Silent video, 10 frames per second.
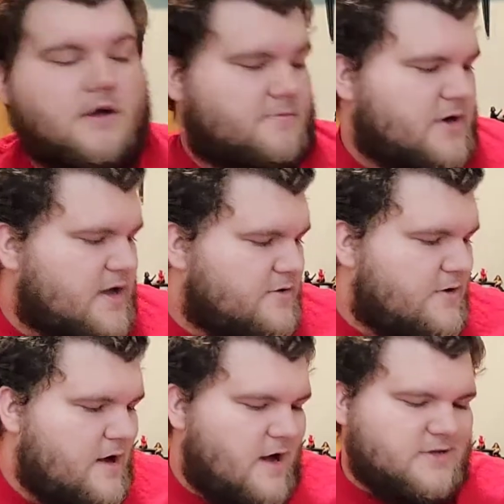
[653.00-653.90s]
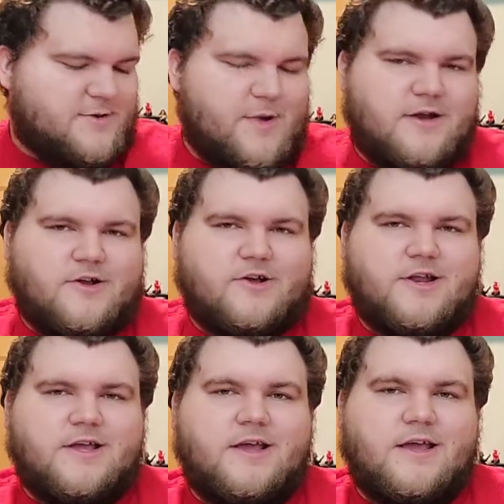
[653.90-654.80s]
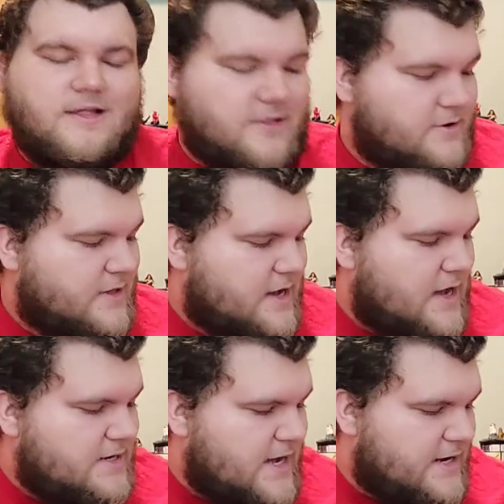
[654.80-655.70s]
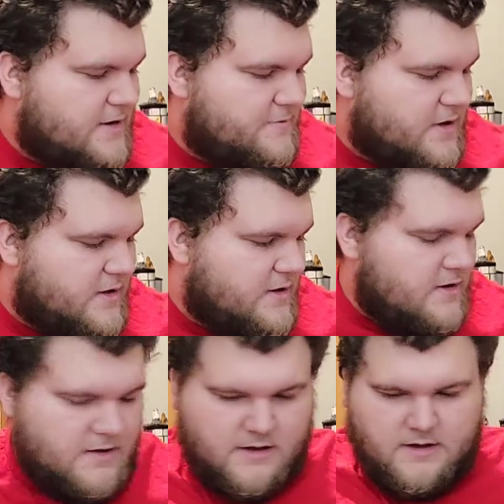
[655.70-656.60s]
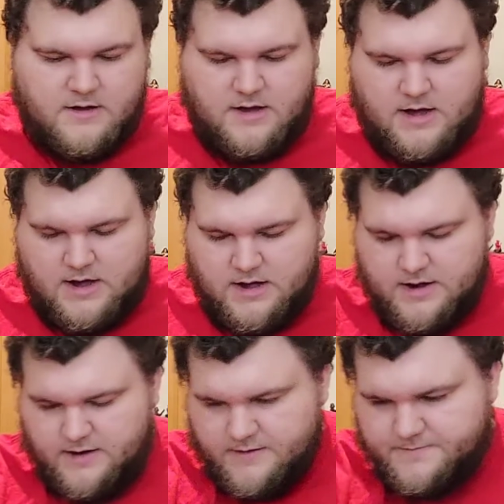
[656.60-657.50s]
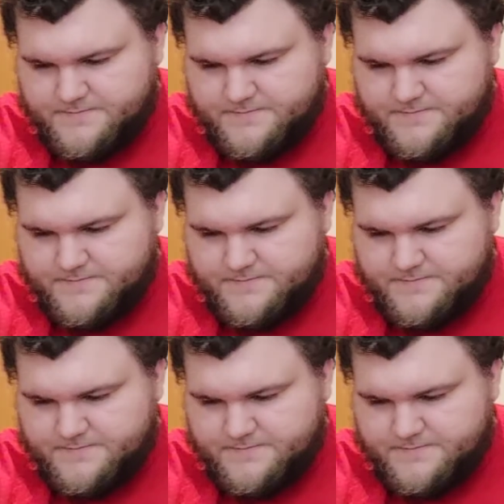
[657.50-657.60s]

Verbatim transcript: but yeah, he I was like, man, you're good. He he literally contacted me on